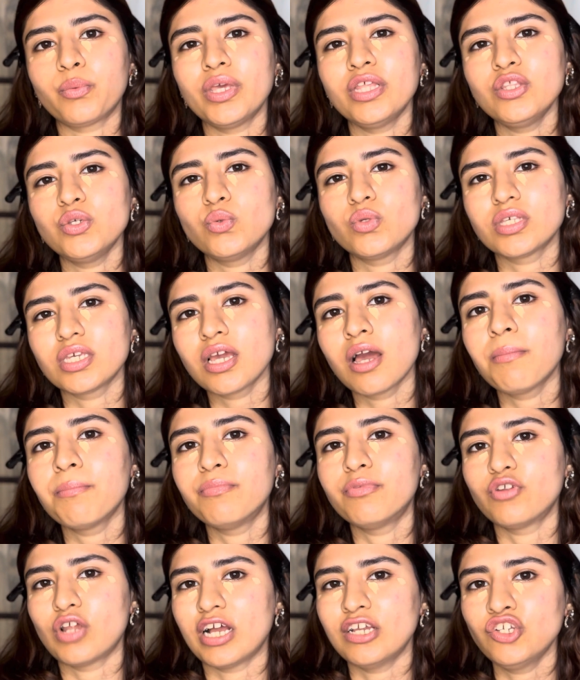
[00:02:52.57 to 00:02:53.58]
using a
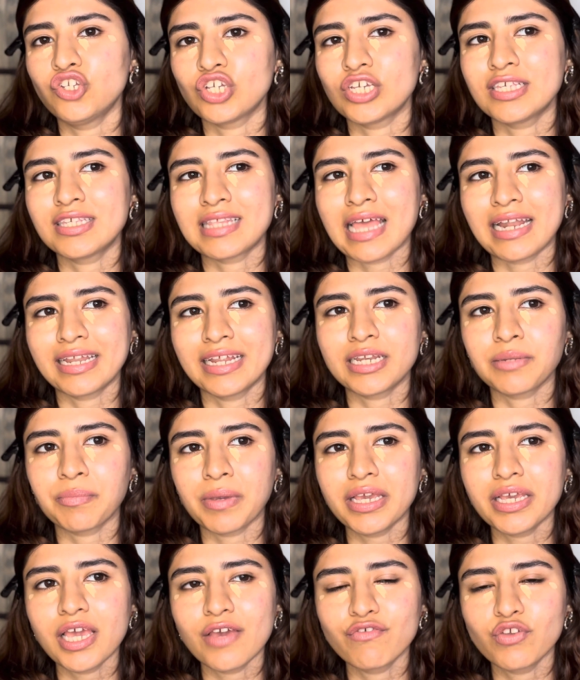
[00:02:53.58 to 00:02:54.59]
brush is that it
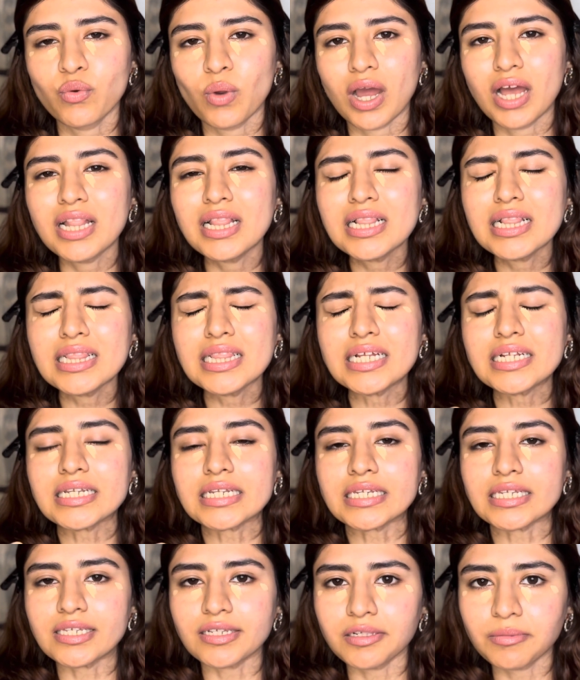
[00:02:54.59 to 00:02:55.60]
may give you a
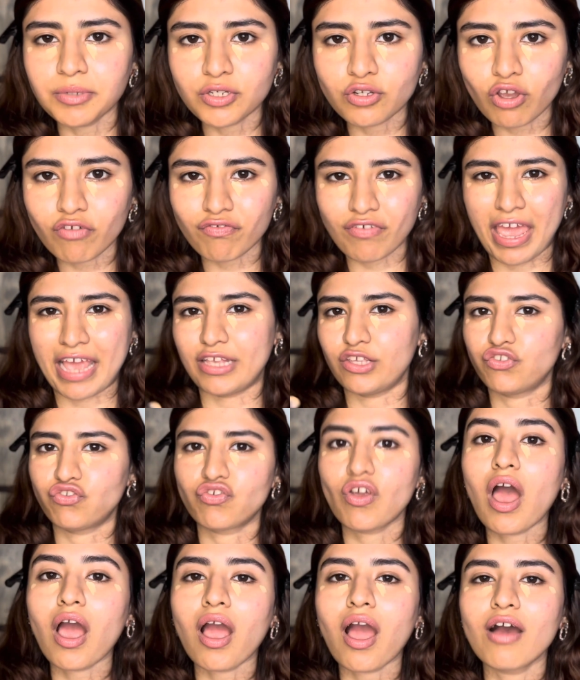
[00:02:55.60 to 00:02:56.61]
little bit of
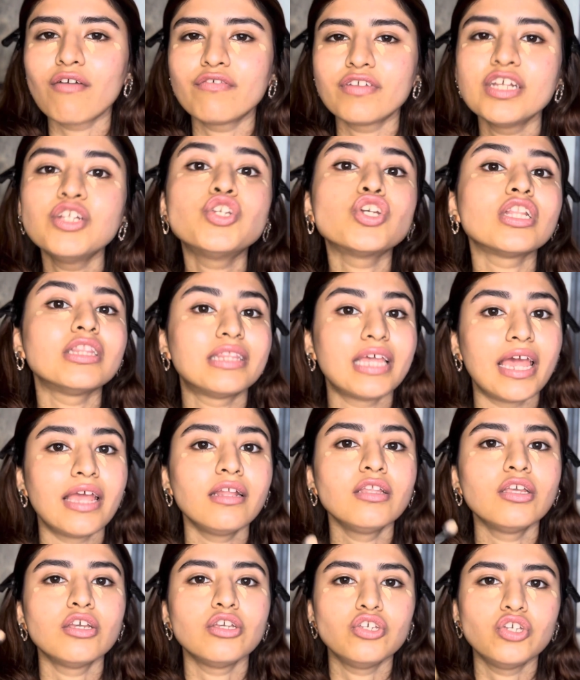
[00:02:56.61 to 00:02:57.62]
extra coverage
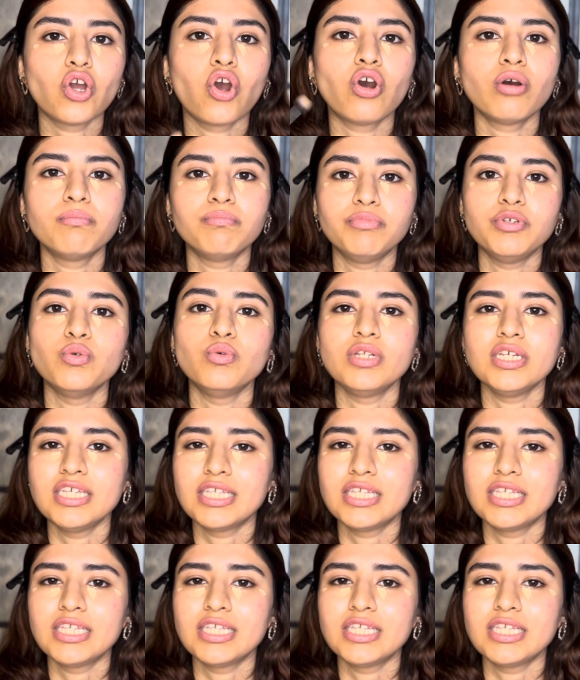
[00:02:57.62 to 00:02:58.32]
than your beauty